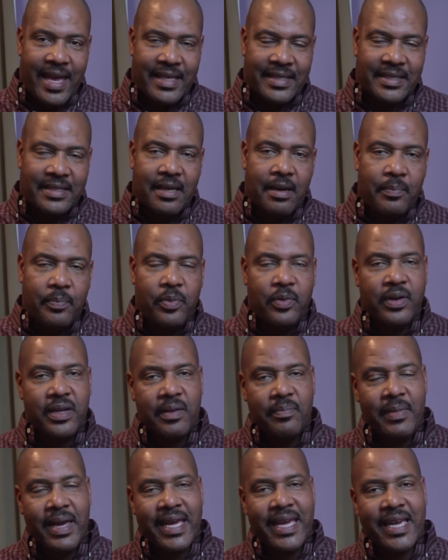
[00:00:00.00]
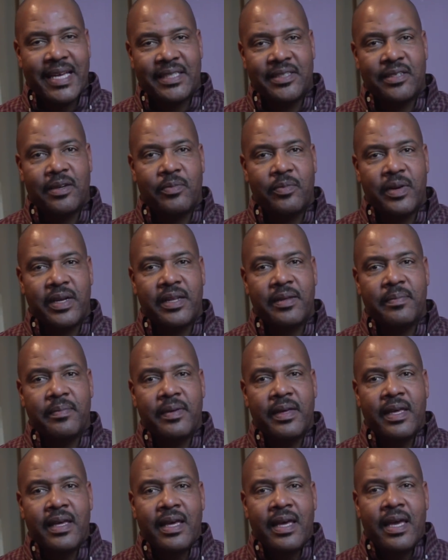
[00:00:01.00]
At some point it may catch up with
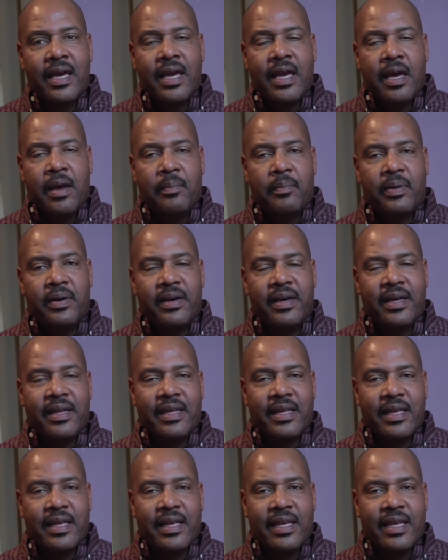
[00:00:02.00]
him, but